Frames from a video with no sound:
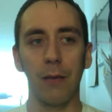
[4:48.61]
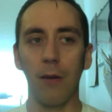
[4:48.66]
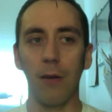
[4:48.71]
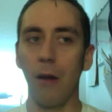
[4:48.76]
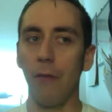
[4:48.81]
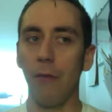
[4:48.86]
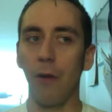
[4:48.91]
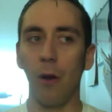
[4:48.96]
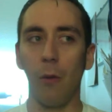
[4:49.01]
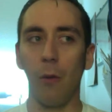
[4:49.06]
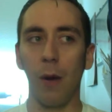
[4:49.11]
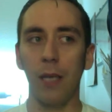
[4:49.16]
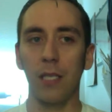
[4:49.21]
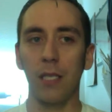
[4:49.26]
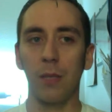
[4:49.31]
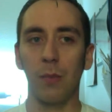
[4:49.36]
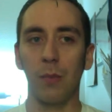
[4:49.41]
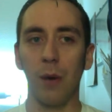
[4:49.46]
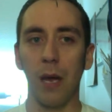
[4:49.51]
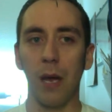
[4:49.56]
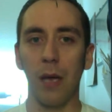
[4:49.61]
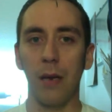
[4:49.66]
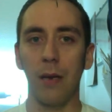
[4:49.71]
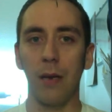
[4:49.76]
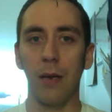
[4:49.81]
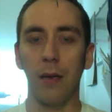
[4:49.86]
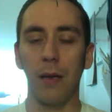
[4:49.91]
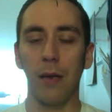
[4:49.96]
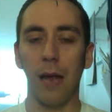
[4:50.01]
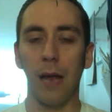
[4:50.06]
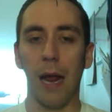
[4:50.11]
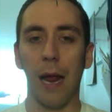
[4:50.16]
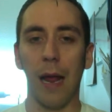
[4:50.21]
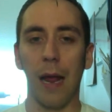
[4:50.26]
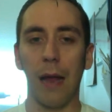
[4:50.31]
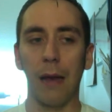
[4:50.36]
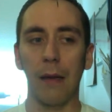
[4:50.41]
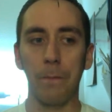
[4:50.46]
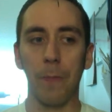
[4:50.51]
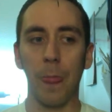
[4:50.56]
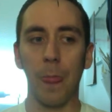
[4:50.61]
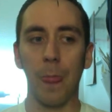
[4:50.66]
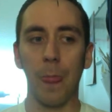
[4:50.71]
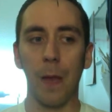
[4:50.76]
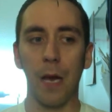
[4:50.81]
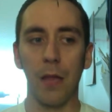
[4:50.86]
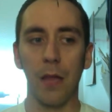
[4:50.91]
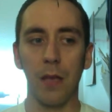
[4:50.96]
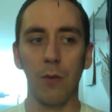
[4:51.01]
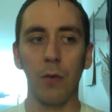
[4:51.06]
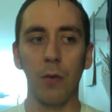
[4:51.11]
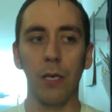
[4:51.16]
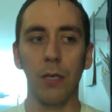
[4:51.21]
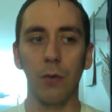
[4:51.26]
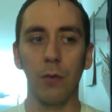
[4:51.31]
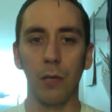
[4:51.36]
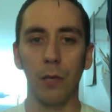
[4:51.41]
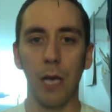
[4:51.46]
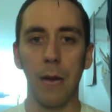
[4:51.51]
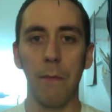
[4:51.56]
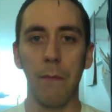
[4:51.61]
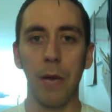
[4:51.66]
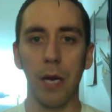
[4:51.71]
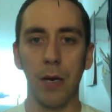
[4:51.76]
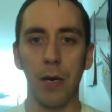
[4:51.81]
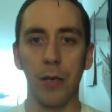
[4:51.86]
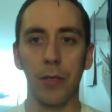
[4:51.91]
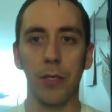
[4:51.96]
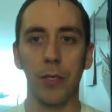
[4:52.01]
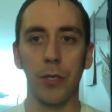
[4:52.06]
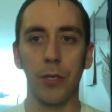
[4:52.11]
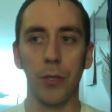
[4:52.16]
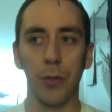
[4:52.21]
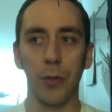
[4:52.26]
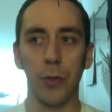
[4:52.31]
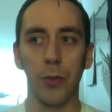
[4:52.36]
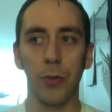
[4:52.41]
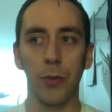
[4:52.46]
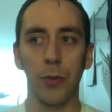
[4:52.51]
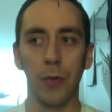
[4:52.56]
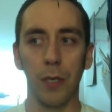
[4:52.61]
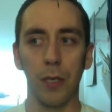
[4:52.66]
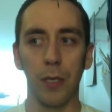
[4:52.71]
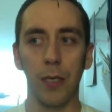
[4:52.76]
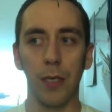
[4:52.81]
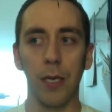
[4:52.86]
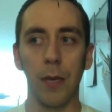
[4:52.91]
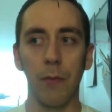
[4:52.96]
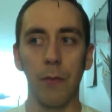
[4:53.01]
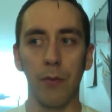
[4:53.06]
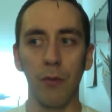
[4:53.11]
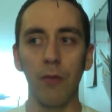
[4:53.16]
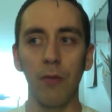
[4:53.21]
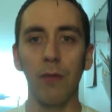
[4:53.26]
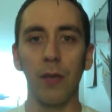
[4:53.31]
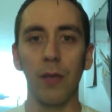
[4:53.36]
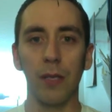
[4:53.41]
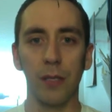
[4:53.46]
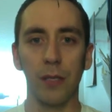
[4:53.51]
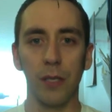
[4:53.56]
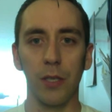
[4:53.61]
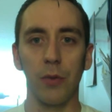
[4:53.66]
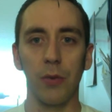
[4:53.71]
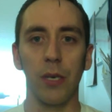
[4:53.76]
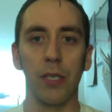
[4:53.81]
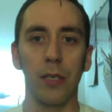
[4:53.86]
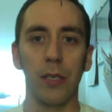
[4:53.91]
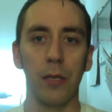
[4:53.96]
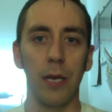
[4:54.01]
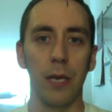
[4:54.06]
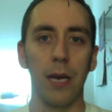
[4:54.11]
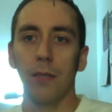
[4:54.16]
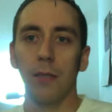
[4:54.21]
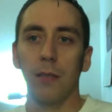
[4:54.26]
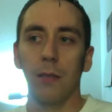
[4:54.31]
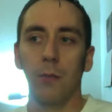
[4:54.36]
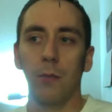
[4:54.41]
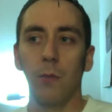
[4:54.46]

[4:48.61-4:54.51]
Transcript: They're not very widespread, and I think we can do a lot better to improve on the situation of that.